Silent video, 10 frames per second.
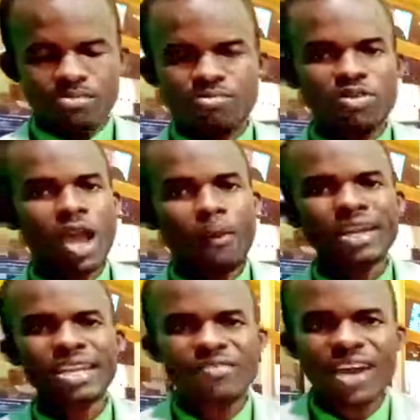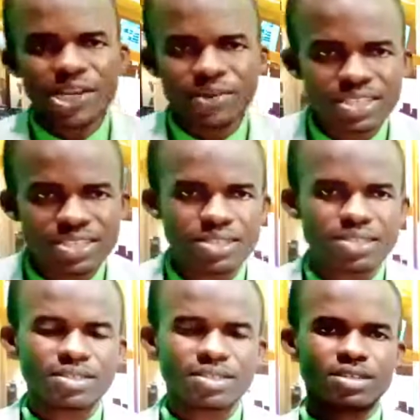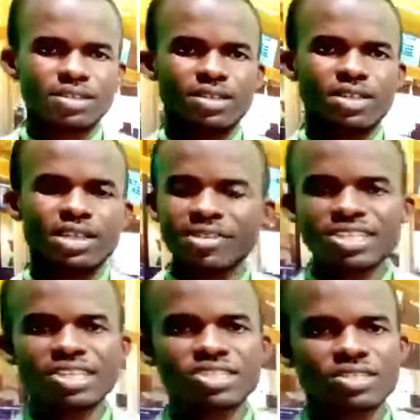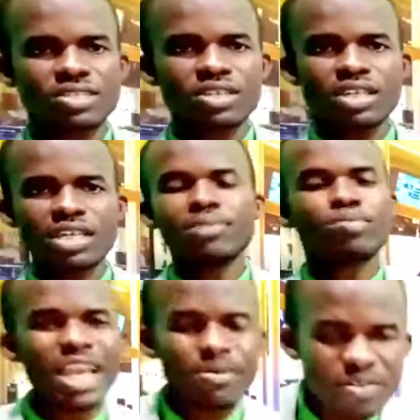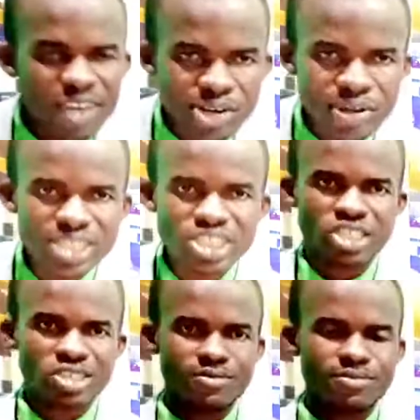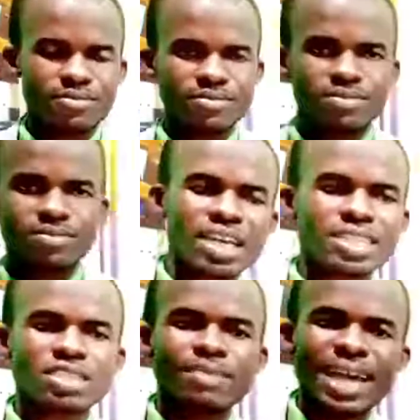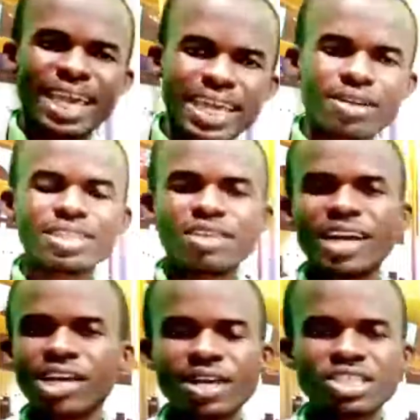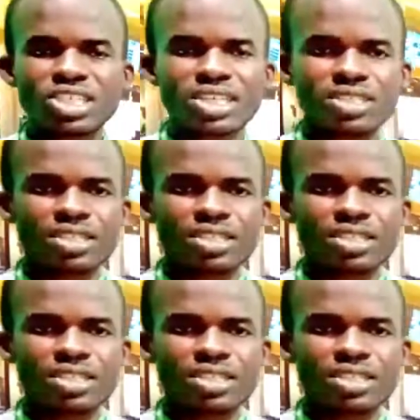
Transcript: Muhammad never create, created. Ibrahim never created. Ismail never created.